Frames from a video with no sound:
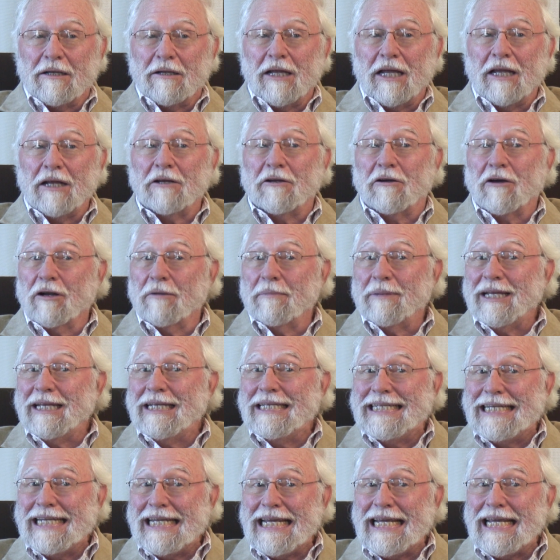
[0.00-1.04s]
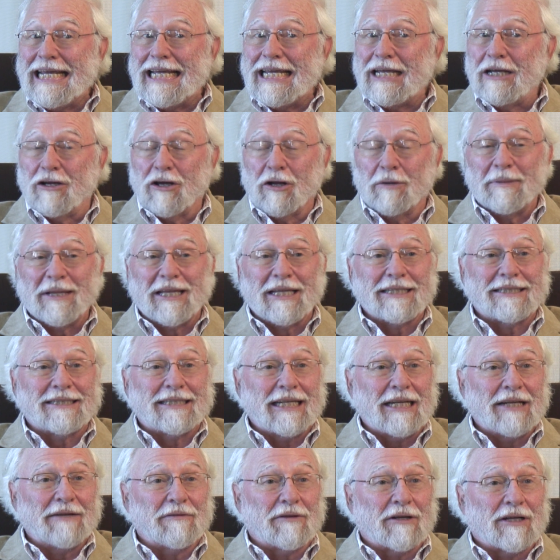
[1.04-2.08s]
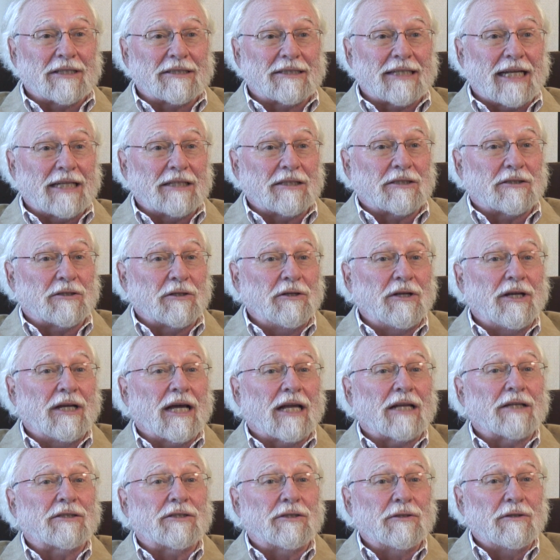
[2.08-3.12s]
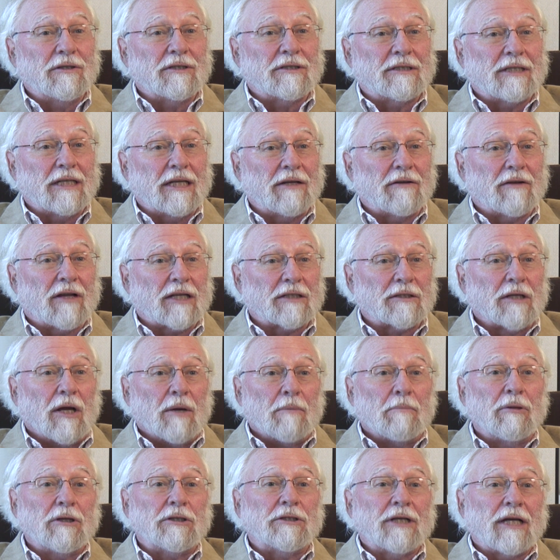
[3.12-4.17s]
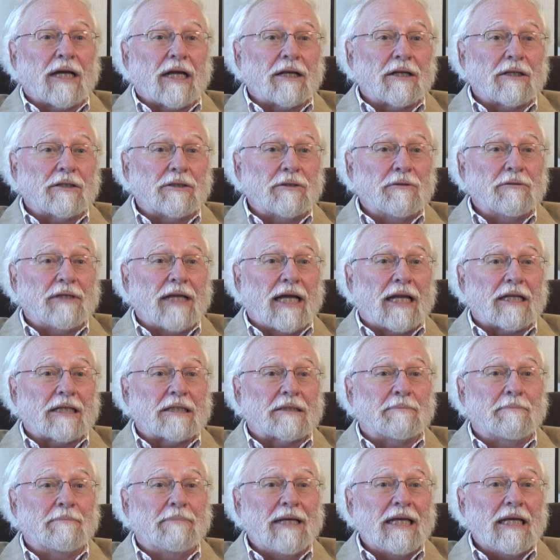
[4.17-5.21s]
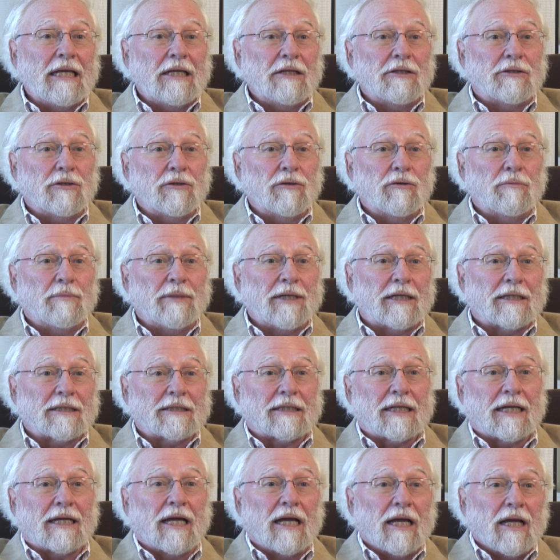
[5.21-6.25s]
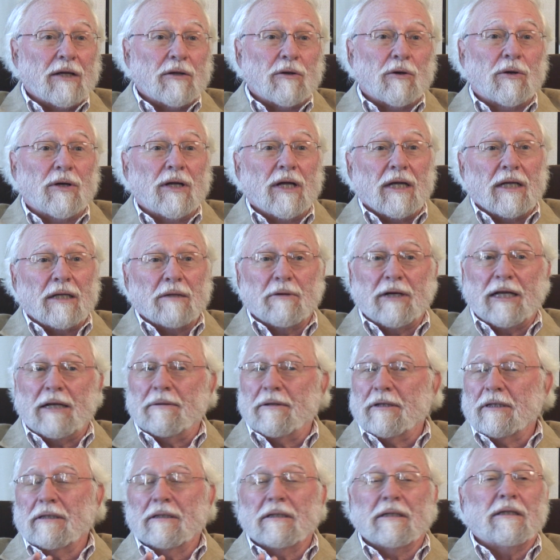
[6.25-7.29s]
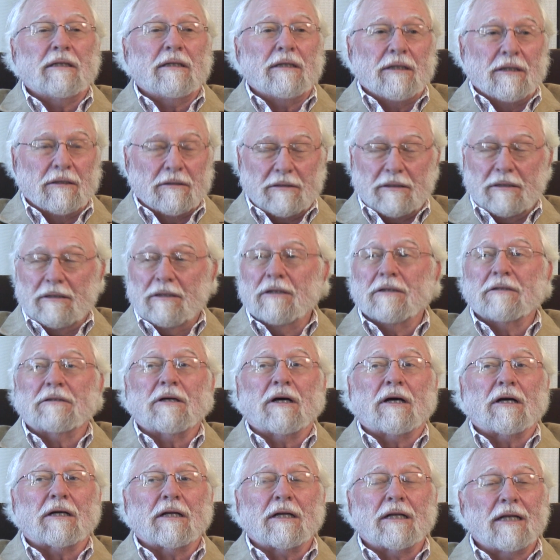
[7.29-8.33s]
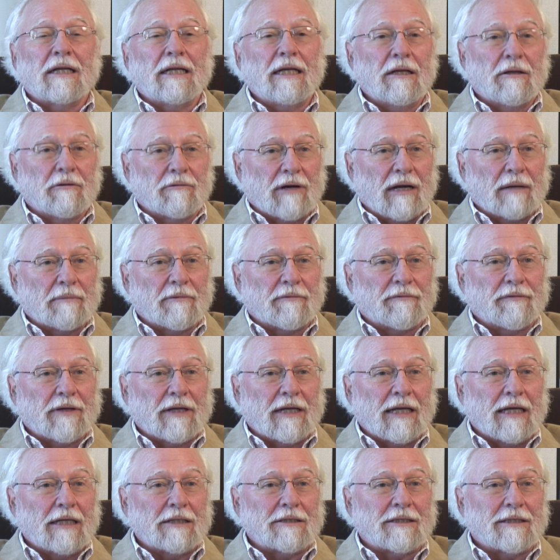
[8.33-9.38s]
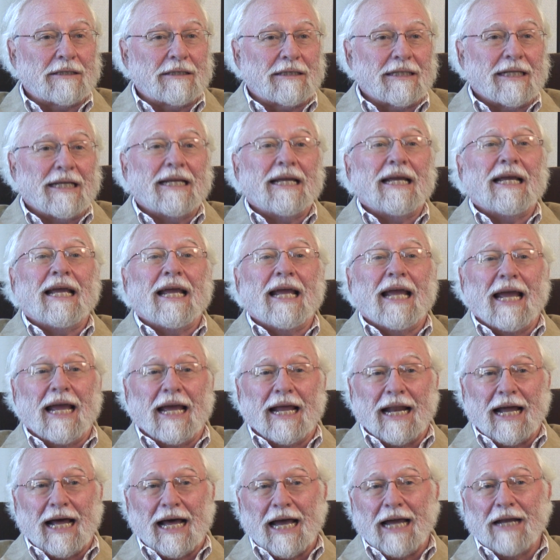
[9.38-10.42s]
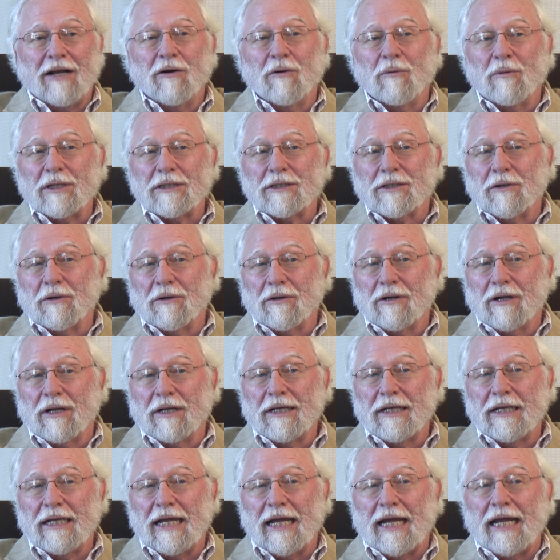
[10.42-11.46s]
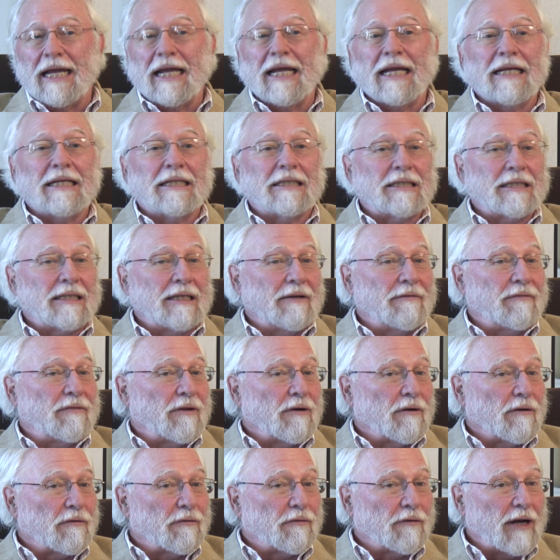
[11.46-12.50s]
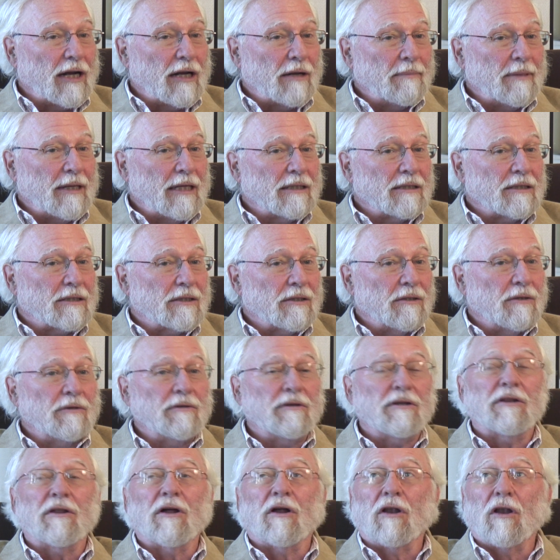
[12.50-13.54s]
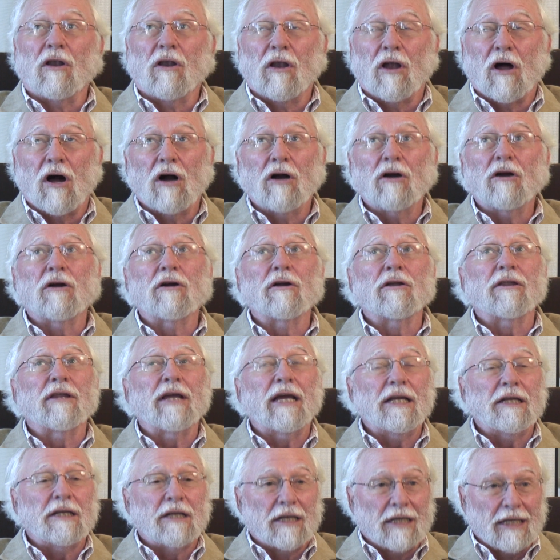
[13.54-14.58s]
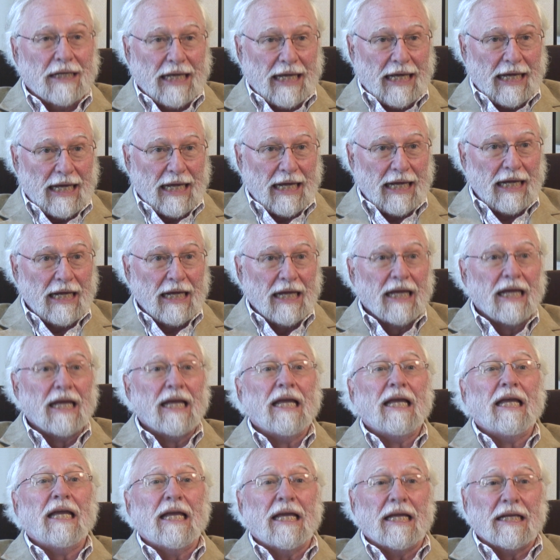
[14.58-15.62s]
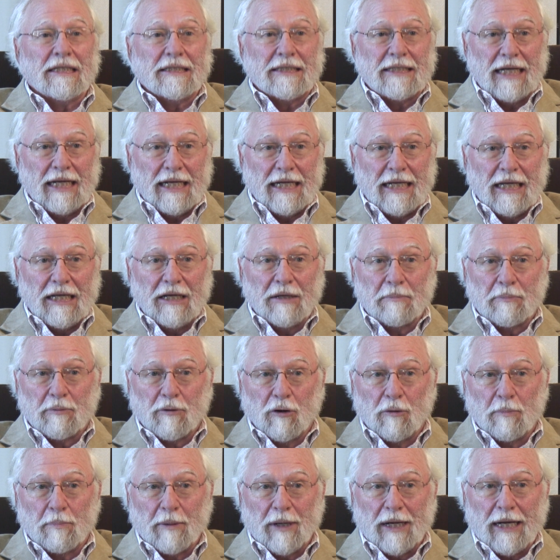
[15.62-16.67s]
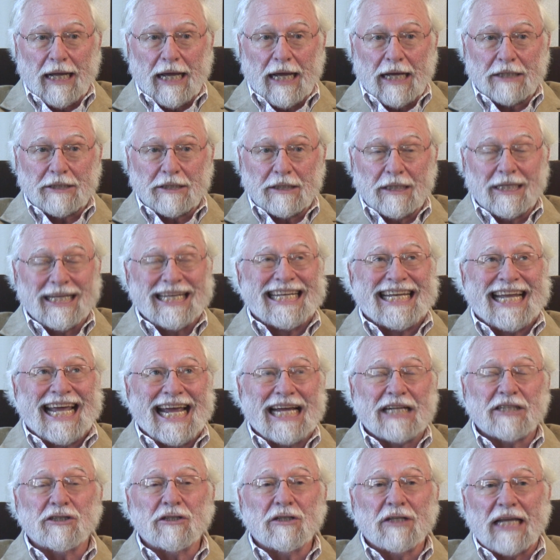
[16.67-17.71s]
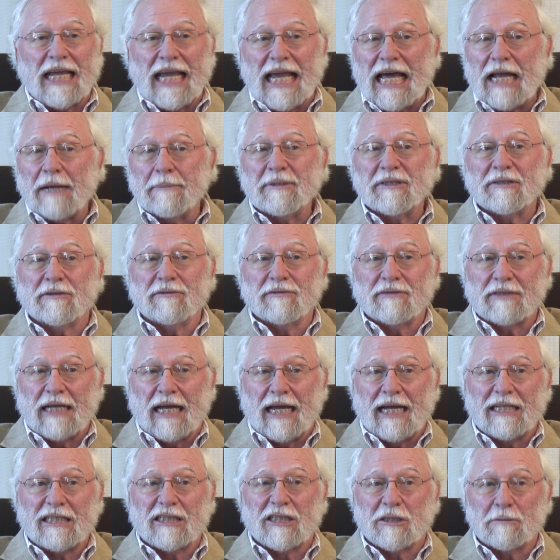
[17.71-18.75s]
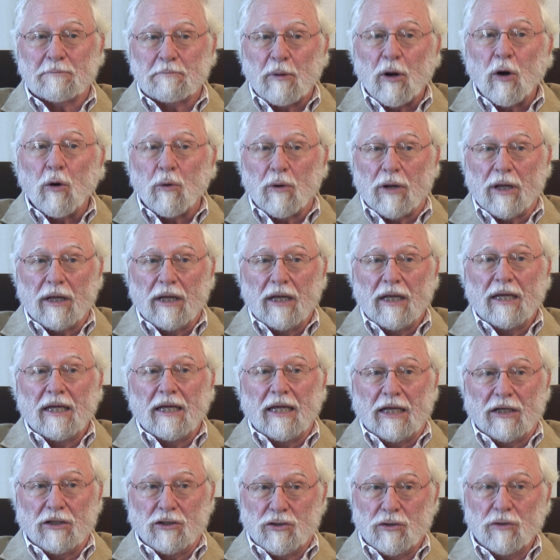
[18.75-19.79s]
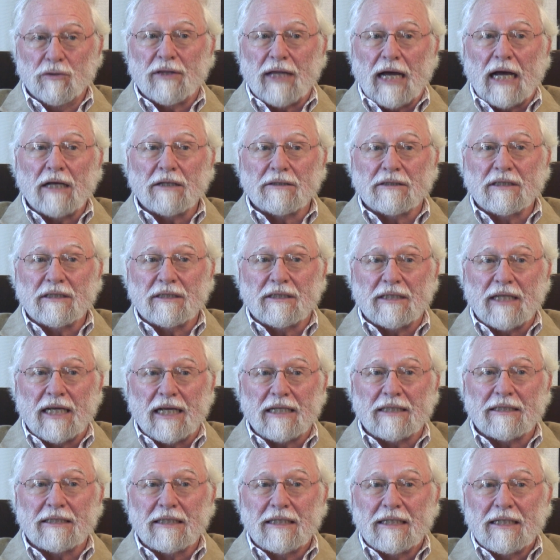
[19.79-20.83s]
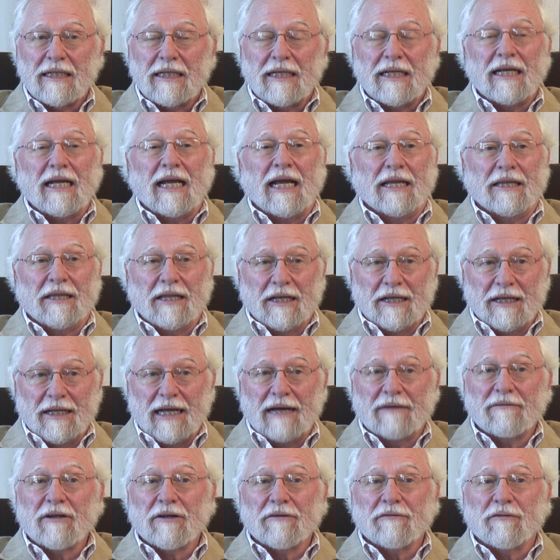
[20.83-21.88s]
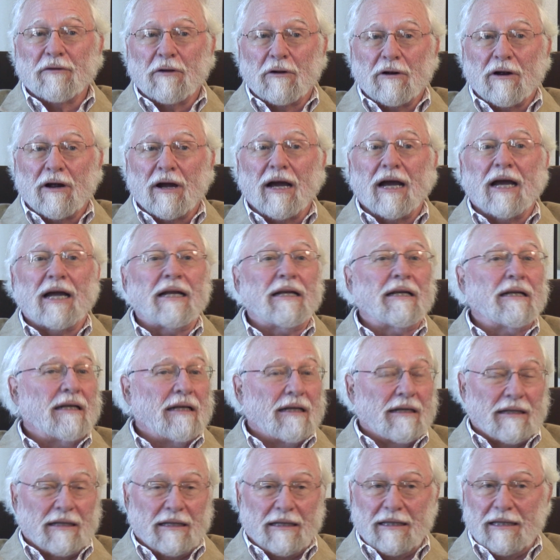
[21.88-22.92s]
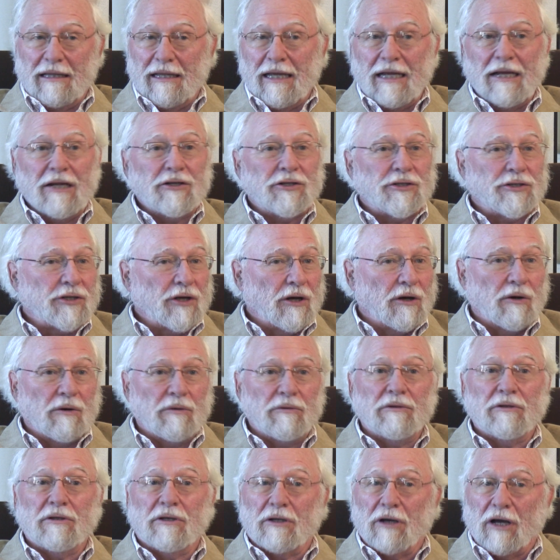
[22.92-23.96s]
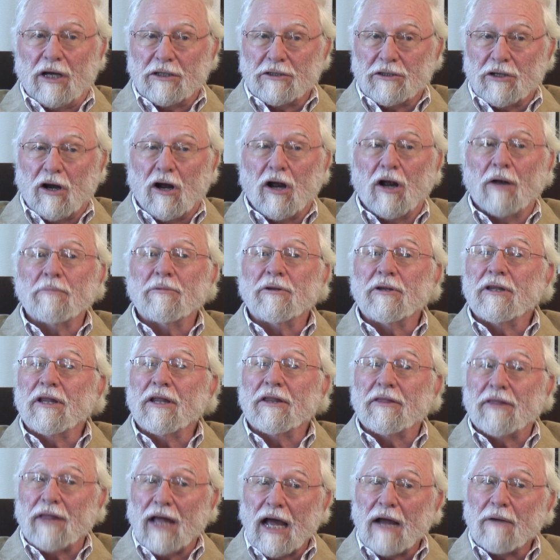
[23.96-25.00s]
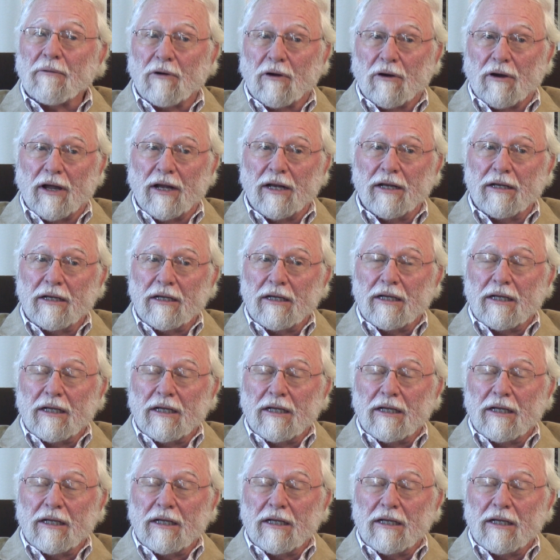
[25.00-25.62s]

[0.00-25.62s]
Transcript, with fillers: It could have been D, could have been the city of Los Angeles. So you got to sue the city of Los, but you got to sue dentist B too because they. Wait a minute, you're, you're talking legal ramifications, and I know what's going on today. Is that if they're afraid of being sued, the longer they delay in taking appropriate action, the National Academies of Science spoke in 2006 and the level of fluoride they showed caused harm to the thyroid